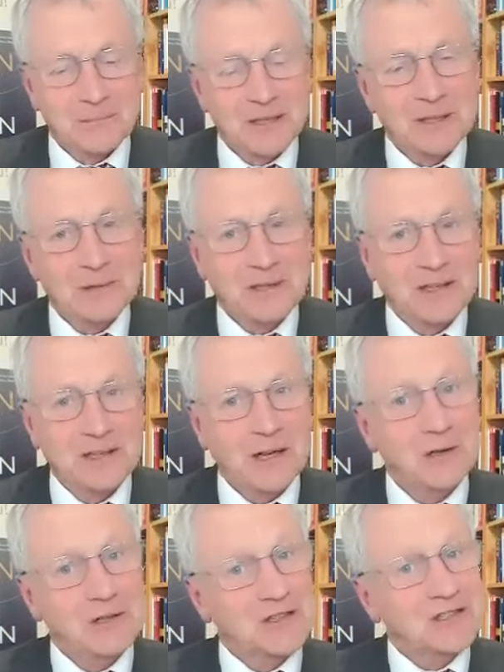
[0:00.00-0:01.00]
but you and I
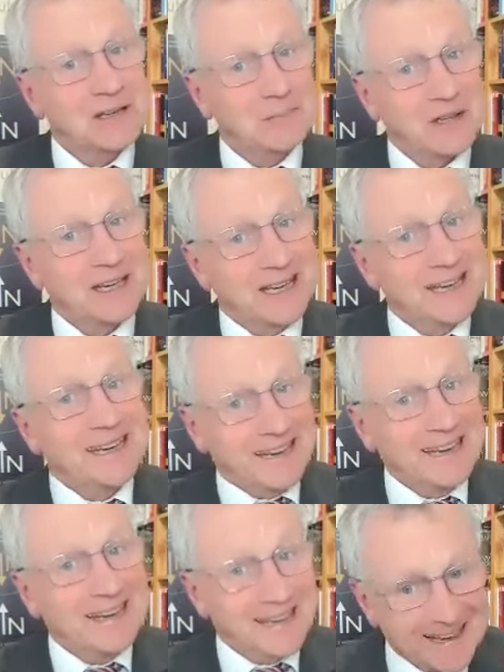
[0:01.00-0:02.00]
know there's something in
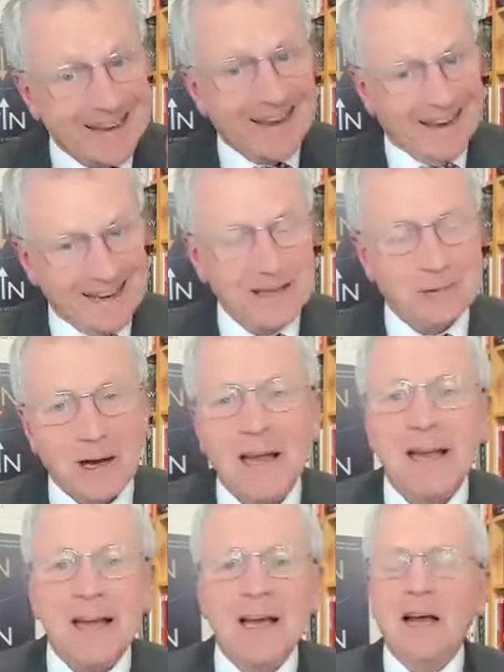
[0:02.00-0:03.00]
it
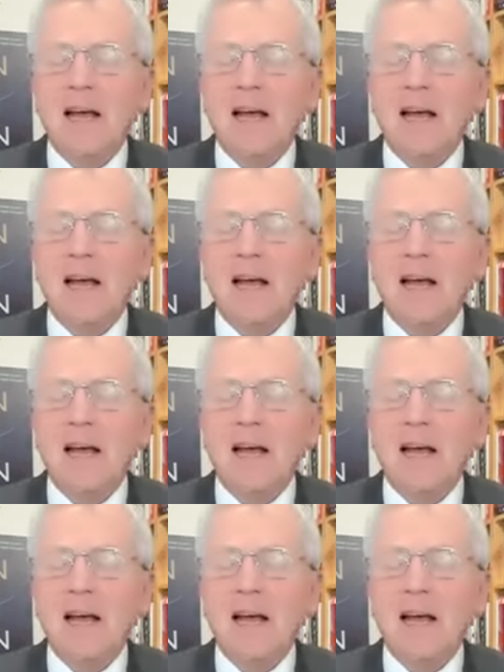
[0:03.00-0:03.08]
anyway.